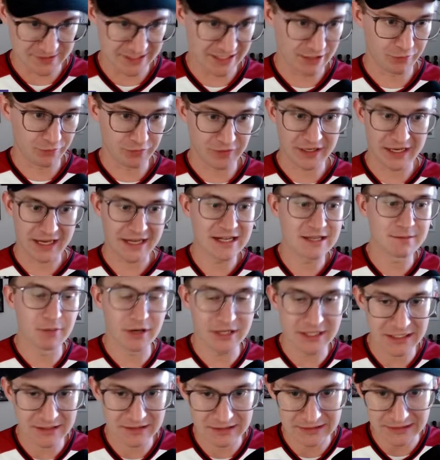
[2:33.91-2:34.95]
I don't think
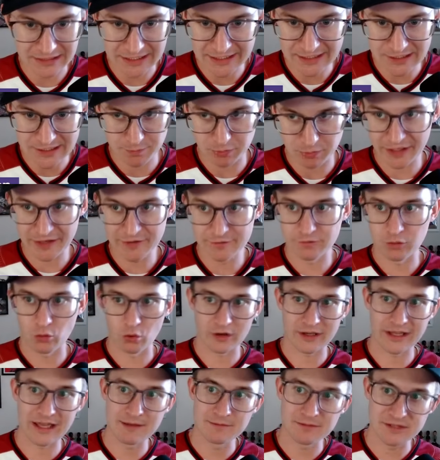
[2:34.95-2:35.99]
anybody in the league has played four
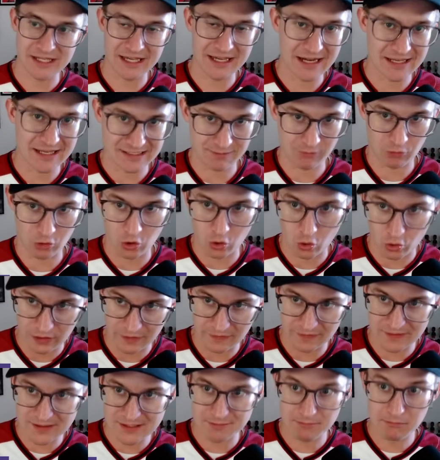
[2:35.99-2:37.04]
games yet as I'm
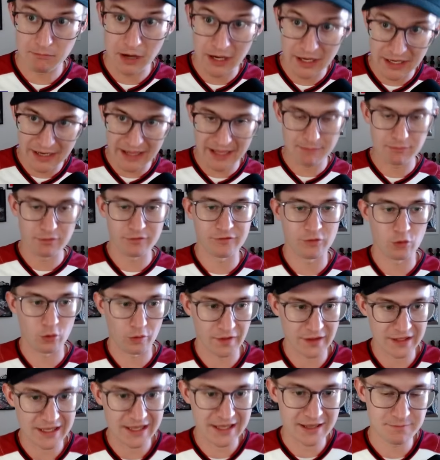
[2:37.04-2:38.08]
recording this Monday before
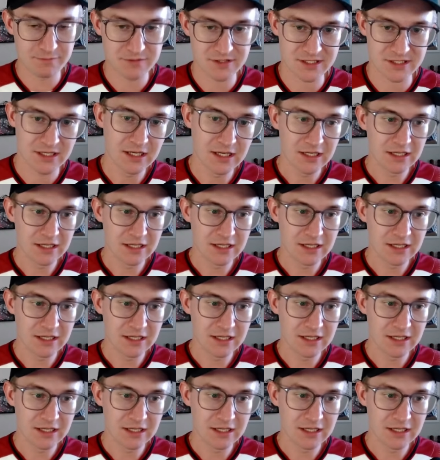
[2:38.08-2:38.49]
the games